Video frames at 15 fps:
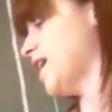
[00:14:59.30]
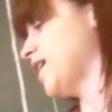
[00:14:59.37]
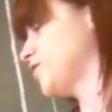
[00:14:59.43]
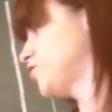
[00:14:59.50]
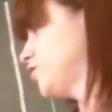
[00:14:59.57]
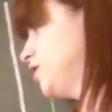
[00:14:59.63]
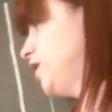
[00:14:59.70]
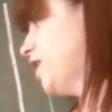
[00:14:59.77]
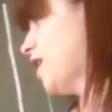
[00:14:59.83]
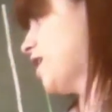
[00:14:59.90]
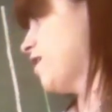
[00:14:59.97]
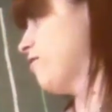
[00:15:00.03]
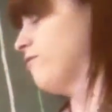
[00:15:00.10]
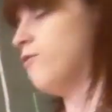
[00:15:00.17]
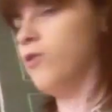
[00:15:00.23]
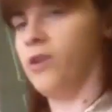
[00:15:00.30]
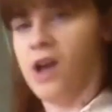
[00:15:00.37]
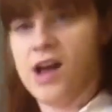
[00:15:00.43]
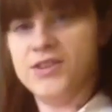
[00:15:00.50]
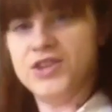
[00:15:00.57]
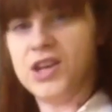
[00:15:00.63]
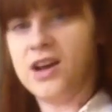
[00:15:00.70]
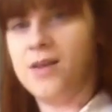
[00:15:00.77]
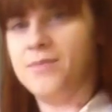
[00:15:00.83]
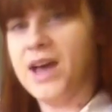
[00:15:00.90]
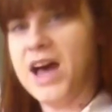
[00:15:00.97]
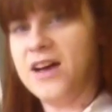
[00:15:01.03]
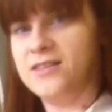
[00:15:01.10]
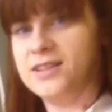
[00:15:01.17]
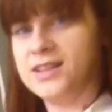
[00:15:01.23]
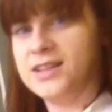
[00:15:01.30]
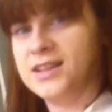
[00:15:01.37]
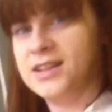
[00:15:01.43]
actually a 4 kanji compound,